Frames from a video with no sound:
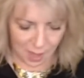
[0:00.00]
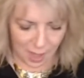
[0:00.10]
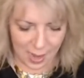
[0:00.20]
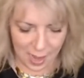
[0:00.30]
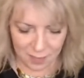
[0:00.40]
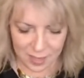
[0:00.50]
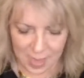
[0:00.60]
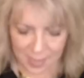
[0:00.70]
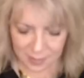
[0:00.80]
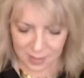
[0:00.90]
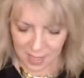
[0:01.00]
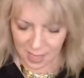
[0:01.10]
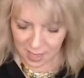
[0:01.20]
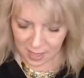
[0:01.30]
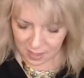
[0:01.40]
I have a nesting
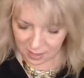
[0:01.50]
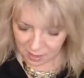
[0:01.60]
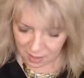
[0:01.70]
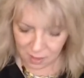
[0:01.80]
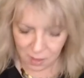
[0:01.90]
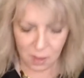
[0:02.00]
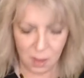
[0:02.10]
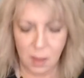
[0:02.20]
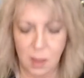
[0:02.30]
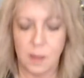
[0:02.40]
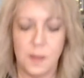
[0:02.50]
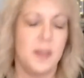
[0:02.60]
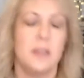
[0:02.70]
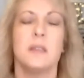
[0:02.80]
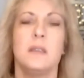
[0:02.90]
hen.
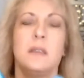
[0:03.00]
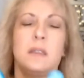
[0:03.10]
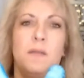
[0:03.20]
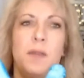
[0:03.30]
This is